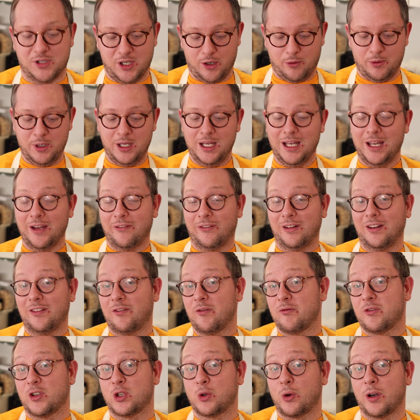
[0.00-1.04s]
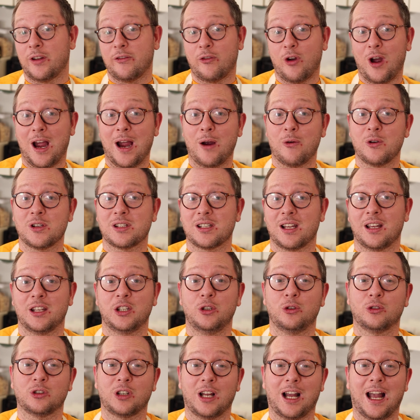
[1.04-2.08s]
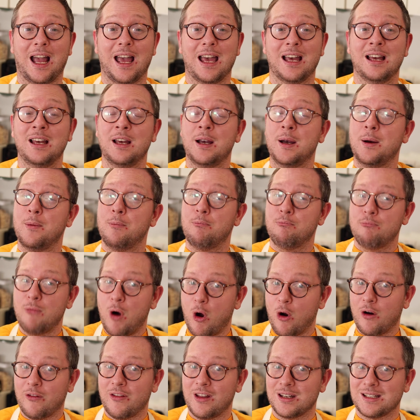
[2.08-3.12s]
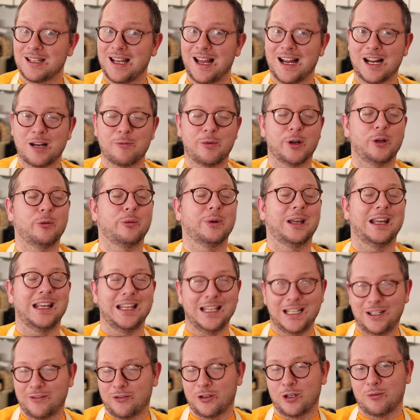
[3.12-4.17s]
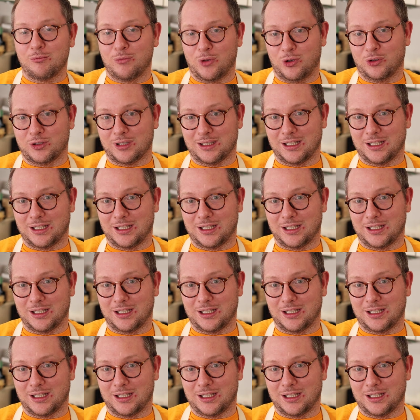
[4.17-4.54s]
So if you leave them for 24 hours, you'll get more of that tang, but it'll be even more